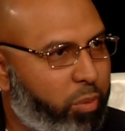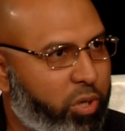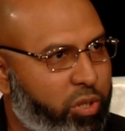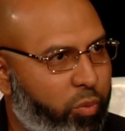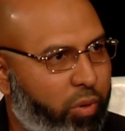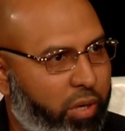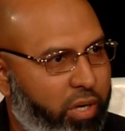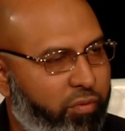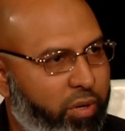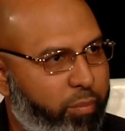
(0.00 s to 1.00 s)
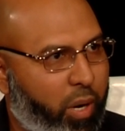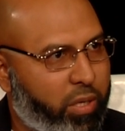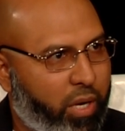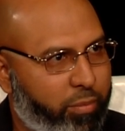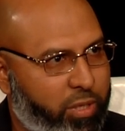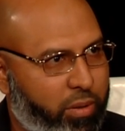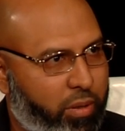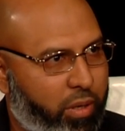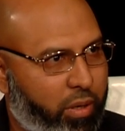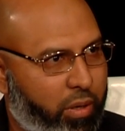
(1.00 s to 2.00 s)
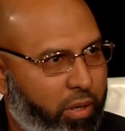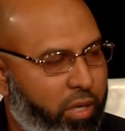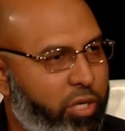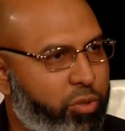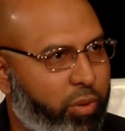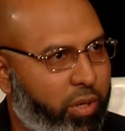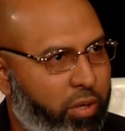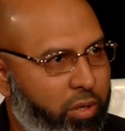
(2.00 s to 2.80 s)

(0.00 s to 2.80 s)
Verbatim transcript: parts of the world at different times in history.